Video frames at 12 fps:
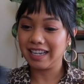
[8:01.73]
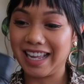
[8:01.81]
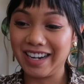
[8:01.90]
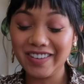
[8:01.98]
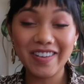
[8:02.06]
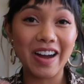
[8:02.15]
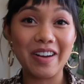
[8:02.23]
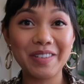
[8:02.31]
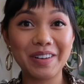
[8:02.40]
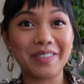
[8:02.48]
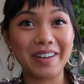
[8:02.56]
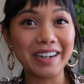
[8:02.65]
I don't know how I'm
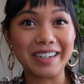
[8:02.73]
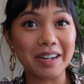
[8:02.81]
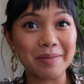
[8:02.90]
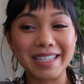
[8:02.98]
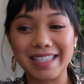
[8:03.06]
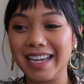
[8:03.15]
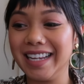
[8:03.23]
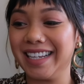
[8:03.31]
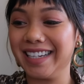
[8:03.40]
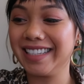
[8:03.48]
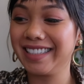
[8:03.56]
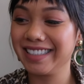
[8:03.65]
gonna wear it, I'm
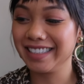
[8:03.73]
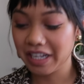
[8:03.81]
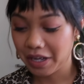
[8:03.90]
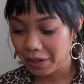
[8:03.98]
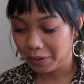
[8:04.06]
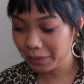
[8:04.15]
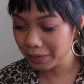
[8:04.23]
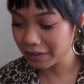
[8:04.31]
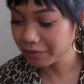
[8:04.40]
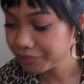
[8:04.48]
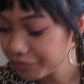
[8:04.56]
excited. Whew.